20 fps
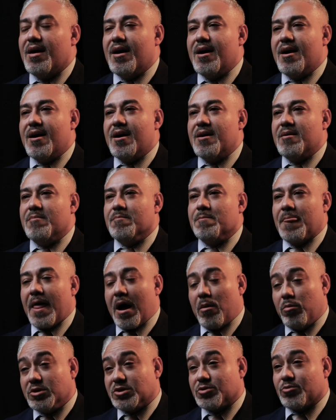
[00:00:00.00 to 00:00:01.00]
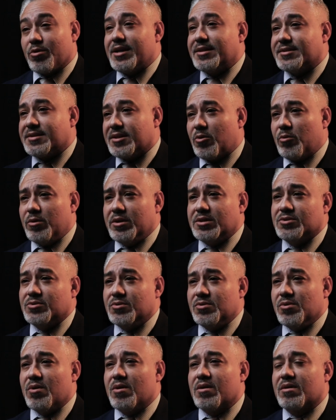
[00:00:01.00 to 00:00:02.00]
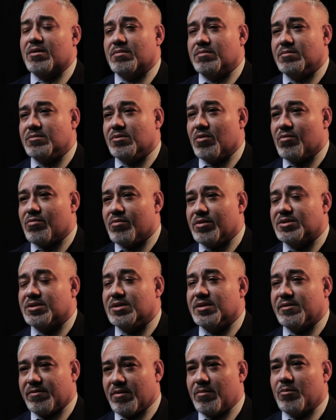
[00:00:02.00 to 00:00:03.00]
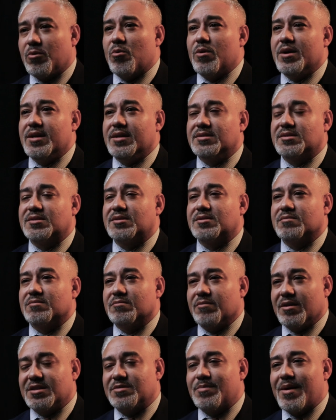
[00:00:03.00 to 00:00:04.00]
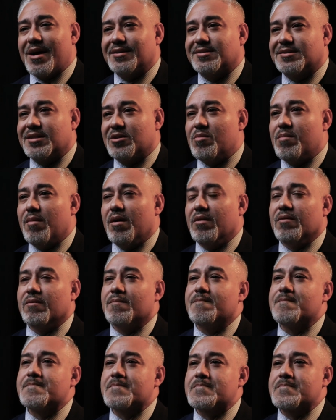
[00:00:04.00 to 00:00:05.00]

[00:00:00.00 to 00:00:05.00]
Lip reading: I was raised in Queens, New York, originally from Queens, raised by a single mother.